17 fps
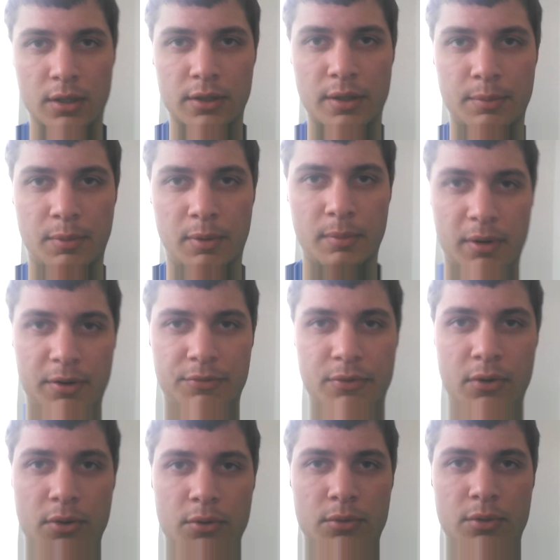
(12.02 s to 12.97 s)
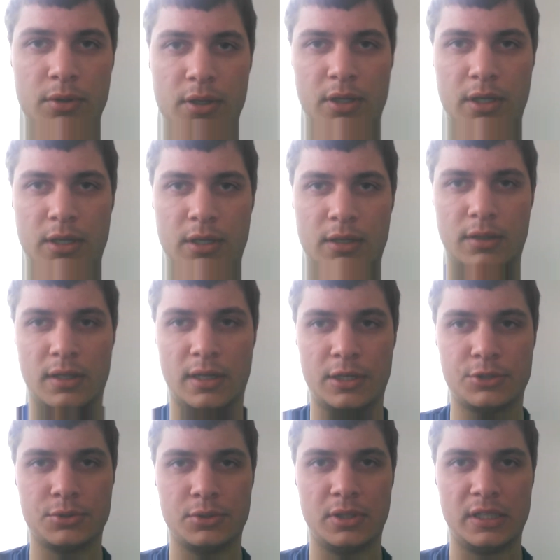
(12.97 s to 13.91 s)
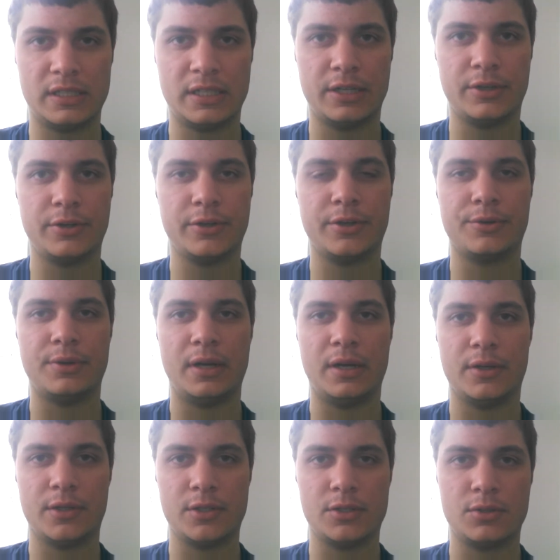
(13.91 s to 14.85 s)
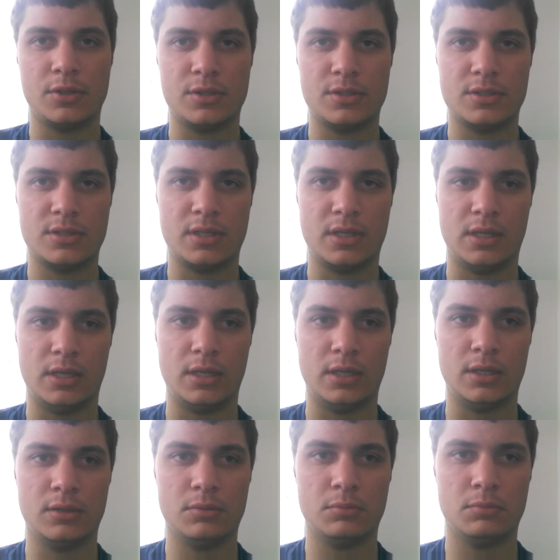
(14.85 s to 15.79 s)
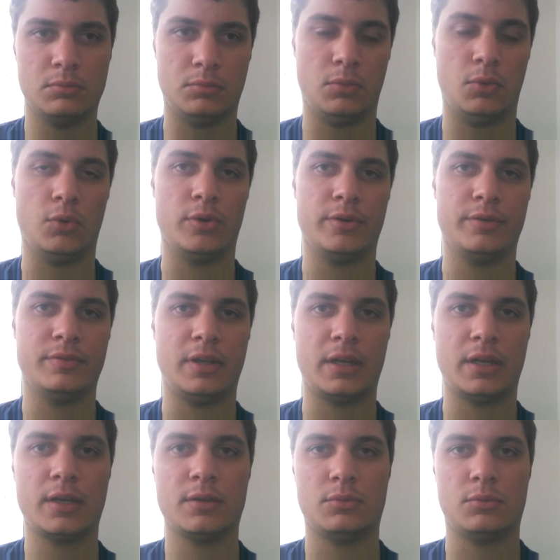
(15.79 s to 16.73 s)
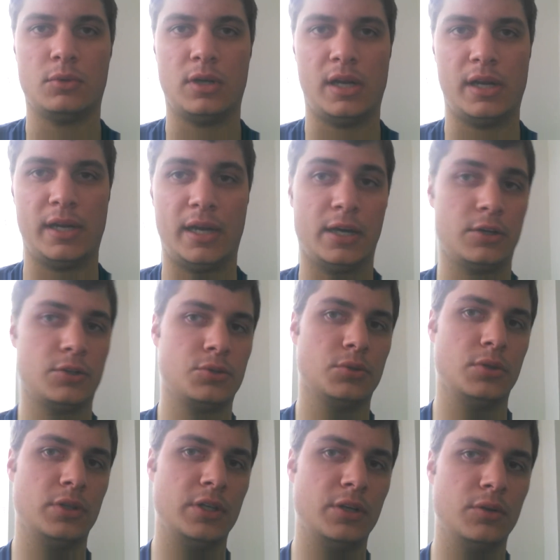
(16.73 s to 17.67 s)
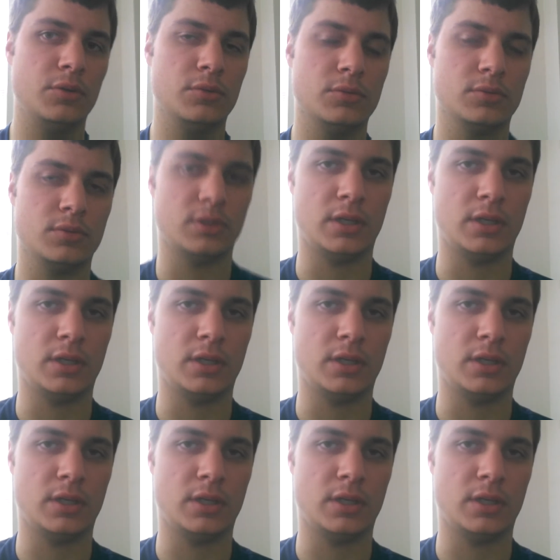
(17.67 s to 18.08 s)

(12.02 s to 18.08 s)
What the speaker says: them on my phone, and I'll actually like carry it around, and you can see more of like what I actually do,